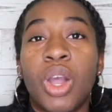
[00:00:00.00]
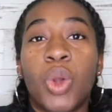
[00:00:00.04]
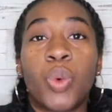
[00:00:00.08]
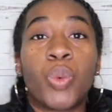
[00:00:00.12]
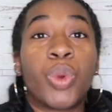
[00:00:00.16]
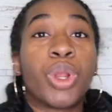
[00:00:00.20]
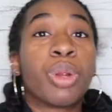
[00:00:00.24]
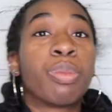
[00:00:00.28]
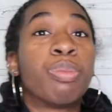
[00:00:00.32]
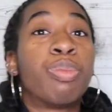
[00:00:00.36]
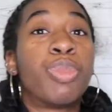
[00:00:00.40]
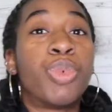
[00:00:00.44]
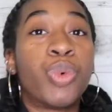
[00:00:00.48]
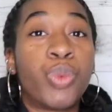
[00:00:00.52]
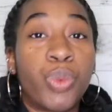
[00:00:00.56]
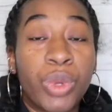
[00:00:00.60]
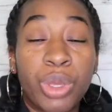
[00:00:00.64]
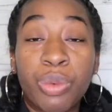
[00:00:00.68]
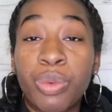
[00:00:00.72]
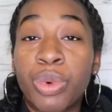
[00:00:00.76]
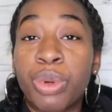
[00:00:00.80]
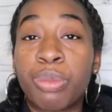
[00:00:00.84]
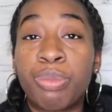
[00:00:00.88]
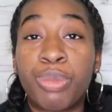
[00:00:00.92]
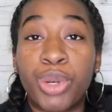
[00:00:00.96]
we're we
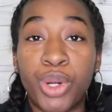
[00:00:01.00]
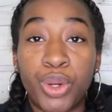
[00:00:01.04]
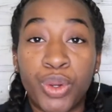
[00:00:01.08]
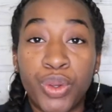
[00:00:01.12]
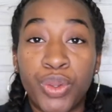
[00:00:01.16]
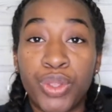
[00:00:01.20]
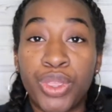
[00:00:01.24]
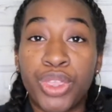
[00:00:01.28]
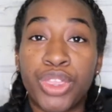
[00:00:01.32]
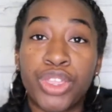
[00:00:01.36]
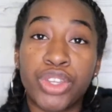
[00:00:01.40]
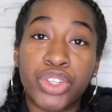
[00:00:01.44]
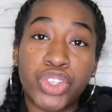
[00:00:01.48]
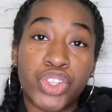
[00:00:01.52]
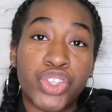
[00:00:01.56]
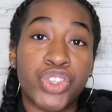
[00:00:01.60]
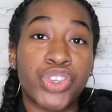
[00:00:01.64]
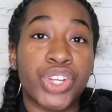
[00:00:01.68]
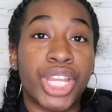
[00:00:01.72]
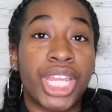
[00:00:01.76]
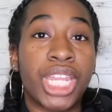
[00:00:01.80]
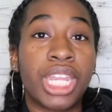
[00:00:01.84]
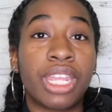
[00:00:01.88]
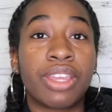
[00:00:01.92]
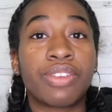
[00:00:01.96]
were both
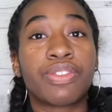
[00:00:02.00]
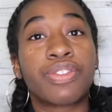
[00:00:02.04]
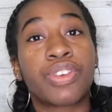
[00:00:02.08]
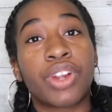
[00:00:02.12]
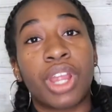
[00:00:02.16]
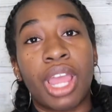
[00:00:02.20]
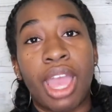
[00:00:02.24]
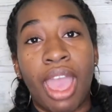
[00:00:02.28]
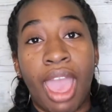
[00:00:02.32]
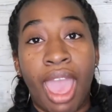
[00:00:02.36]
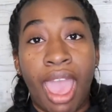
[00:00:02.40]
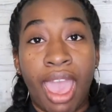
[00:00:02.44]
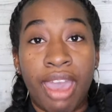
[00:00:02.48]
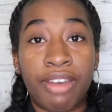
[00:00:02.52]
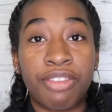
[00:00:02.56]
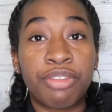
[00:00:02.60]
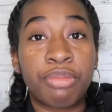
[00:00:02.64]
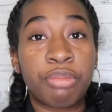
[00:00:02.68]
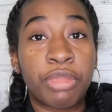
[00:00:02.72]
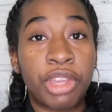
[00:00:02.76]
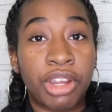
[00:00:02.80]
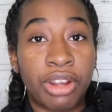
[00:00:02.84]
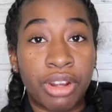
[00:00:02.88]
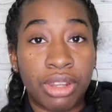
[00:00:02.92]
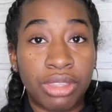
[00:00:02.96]
training for a half
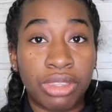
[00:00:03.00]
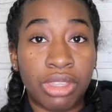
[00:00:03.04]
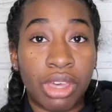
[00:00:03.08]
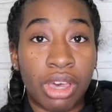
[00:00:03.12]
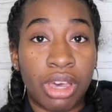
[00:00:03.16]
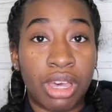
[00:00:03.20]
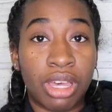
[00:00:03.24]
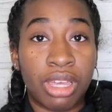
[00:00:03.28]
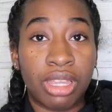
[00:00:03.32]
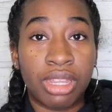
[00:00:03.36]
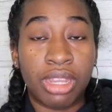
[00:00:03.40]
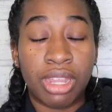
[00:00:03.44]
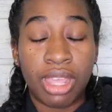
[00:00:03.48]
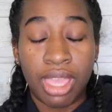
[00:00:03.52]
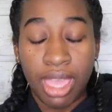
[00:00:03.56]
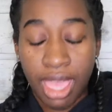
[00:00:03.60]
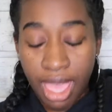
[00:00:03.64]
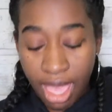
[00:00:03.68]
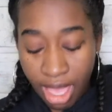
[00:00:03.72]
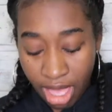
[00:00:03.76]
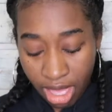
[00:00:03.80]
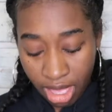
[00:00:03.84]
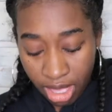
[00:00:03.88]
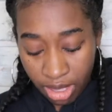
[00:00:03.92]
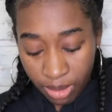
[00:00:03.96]
marathon
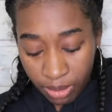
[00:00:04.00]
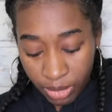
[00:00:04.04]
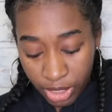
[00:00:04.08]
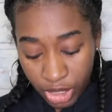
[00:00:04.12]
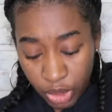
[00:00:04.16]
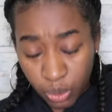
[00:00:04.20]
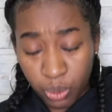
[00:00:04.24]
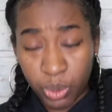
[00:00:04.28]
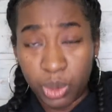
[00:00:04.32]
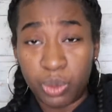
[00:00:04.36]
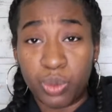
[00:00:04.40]
because um,